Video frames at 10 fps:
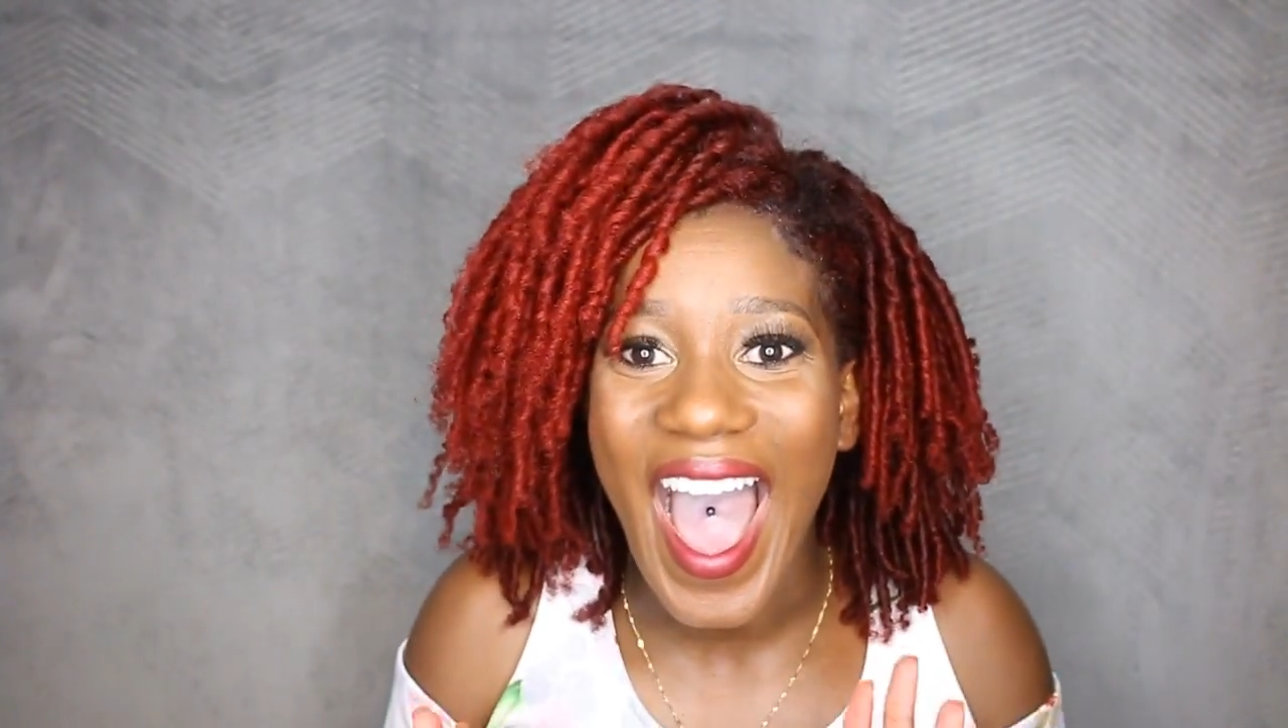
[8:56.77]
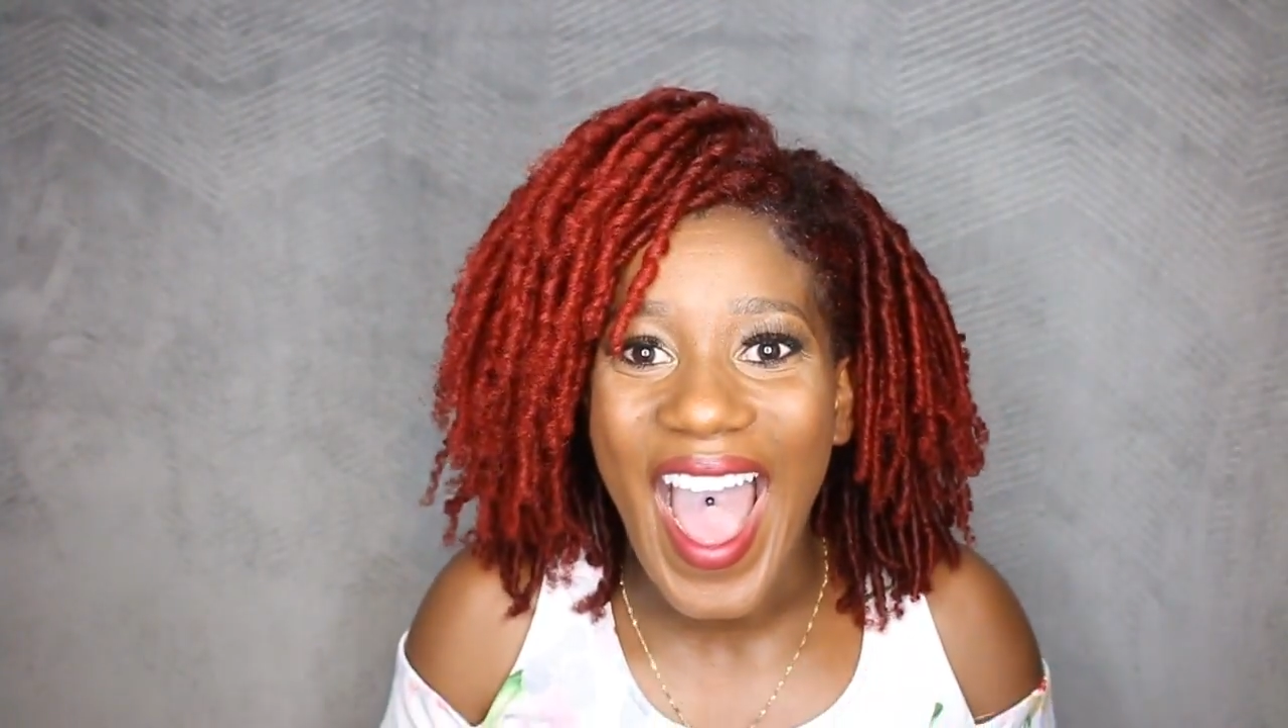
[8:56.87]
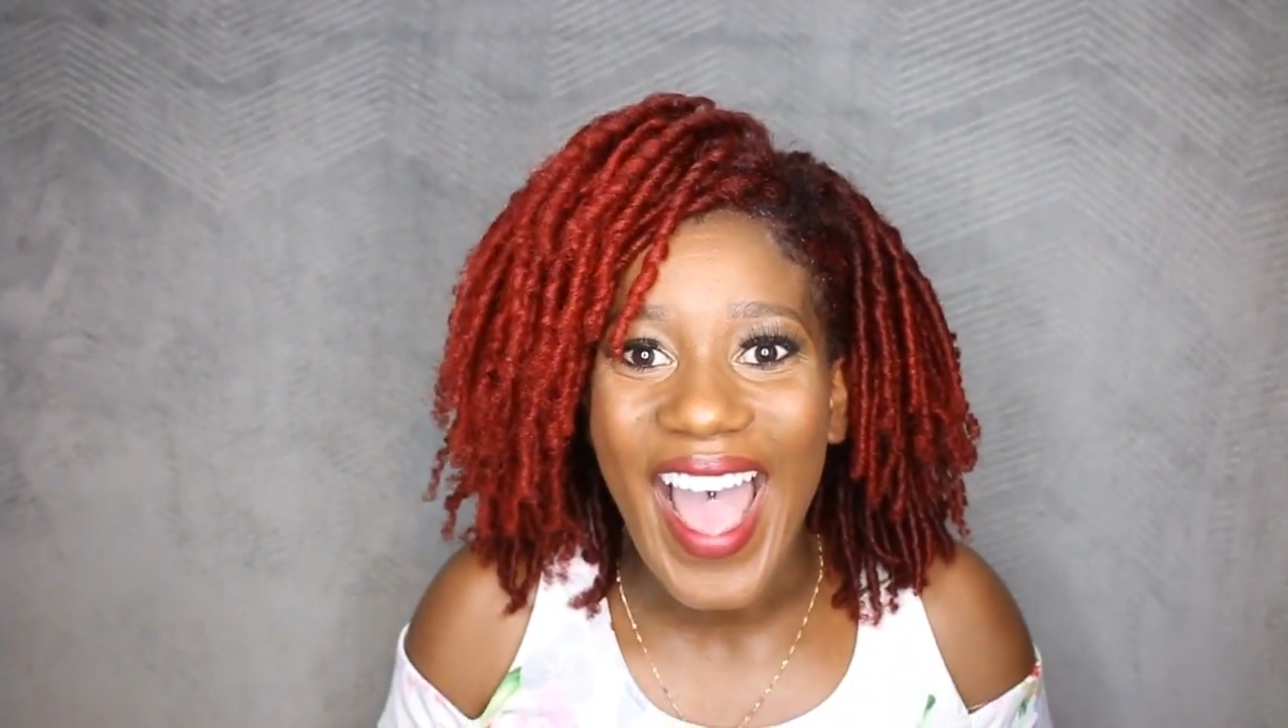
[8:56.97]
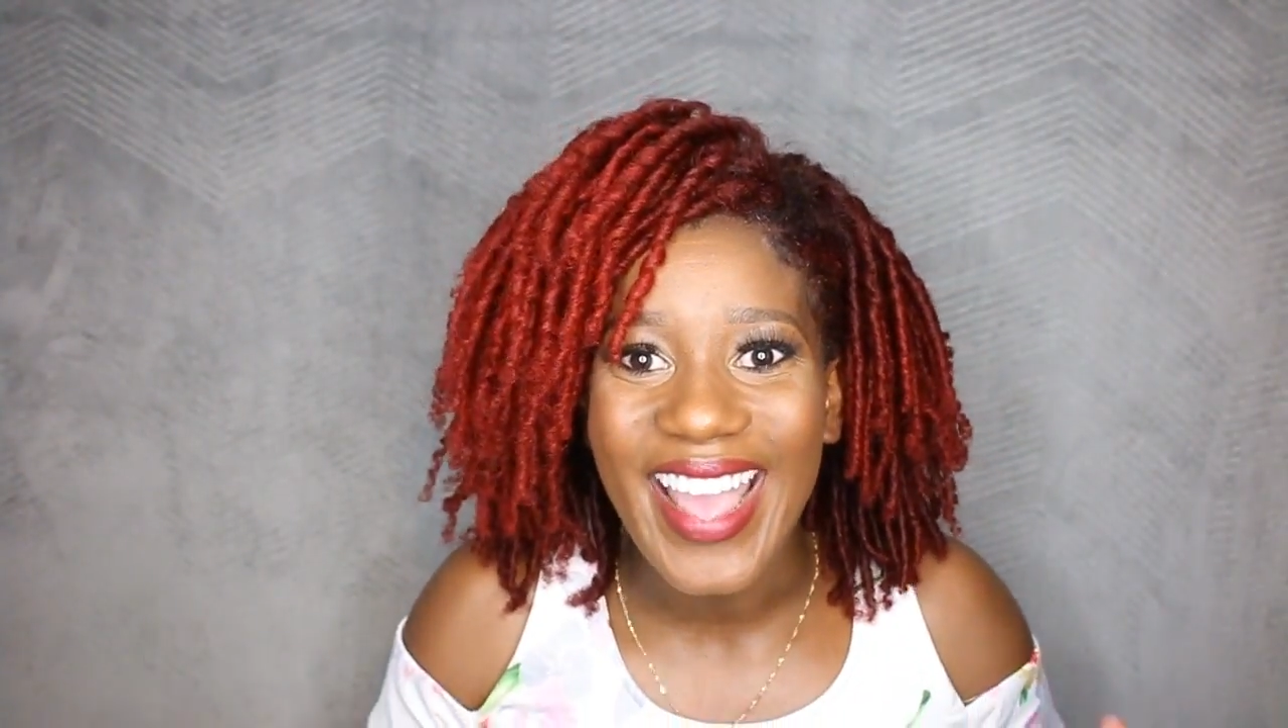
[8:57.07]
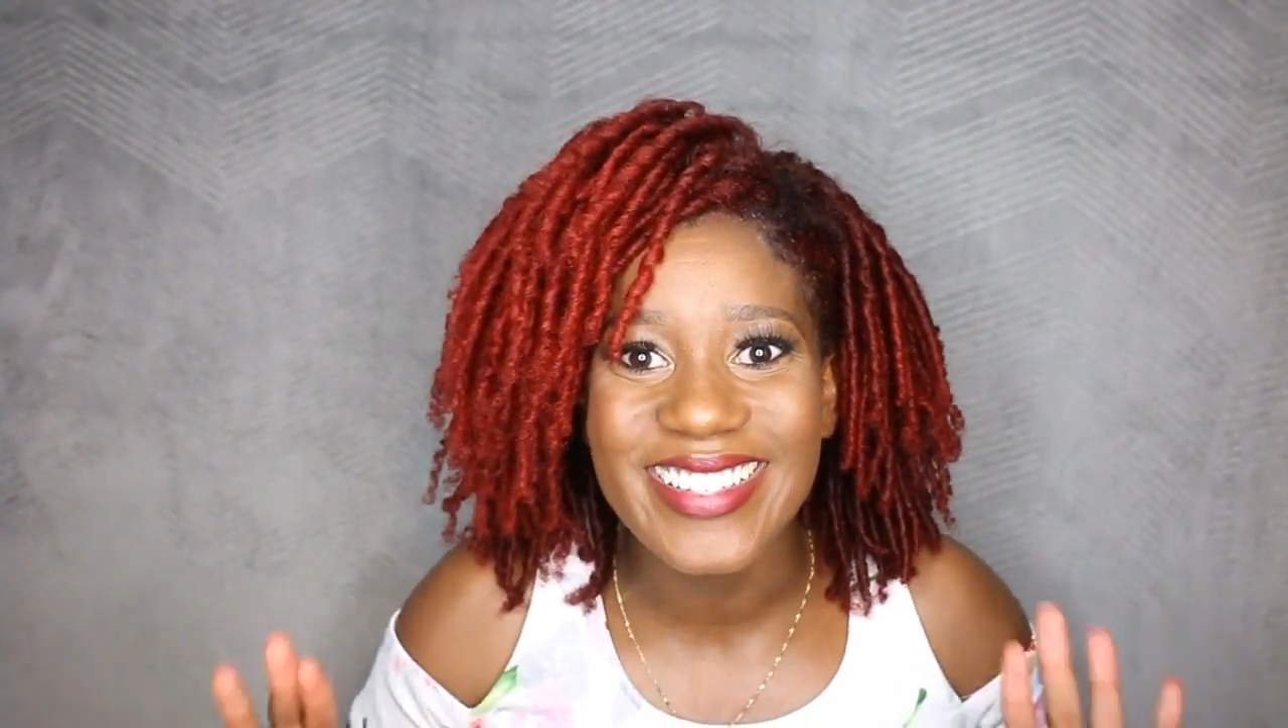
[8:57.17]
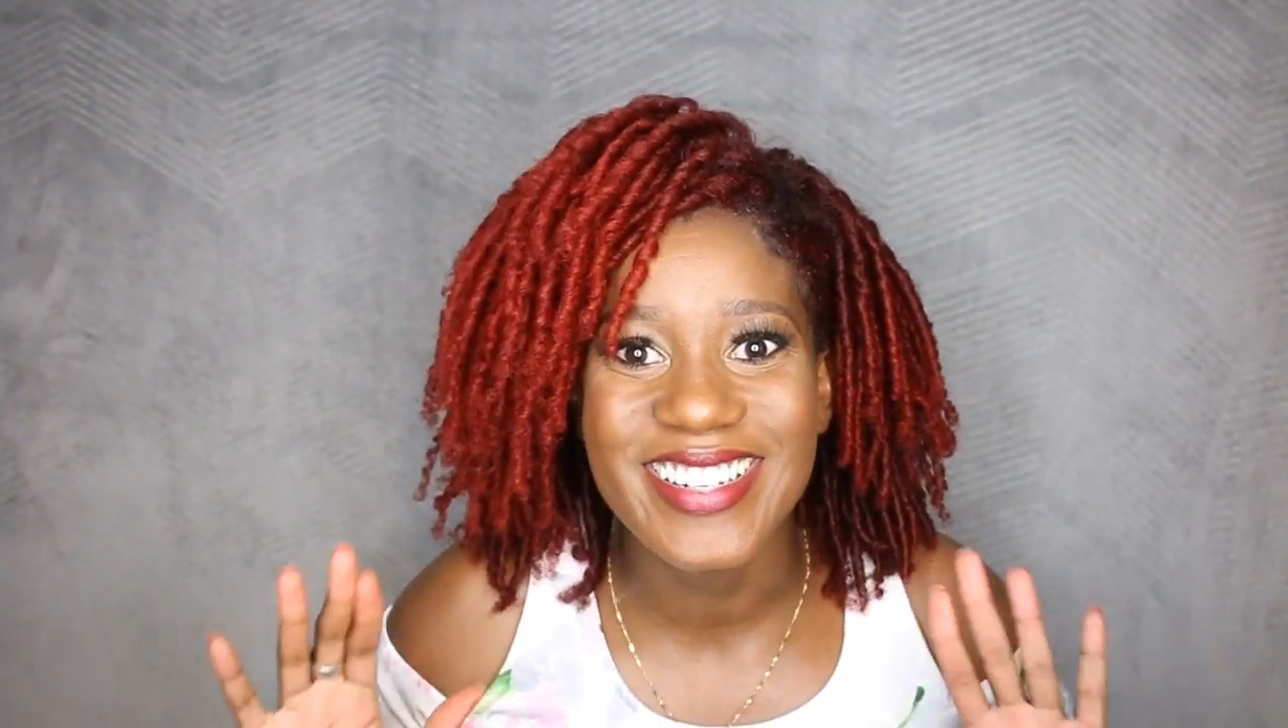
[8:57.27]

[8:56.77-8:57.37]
I